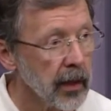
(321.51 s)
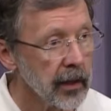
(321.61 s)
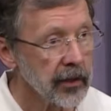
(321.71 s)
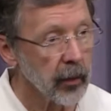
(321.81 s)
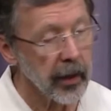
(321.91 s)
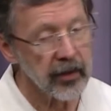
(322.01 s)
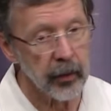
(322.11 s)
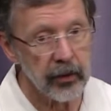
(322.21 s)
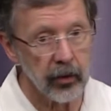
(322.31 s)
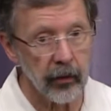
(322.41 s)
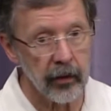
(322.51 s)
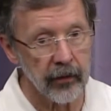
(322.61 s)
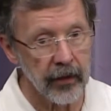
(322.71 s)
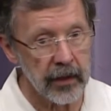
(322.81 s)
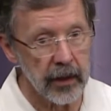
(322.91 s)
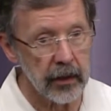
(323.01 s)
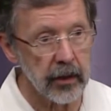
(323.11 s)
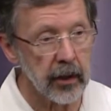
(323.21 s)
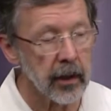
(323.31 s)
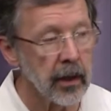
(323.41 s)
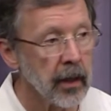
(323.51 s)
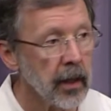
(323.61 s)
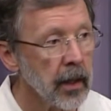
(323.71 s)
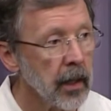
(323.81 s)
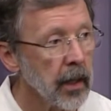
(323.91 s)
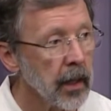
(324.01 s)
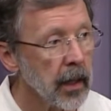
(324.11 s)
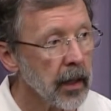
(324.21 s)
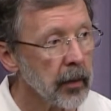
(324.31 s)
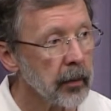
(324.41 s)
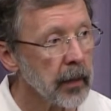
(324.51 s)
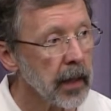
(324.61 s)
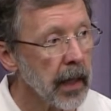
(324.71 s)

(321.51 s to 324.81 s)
So I switched over into physics. Um,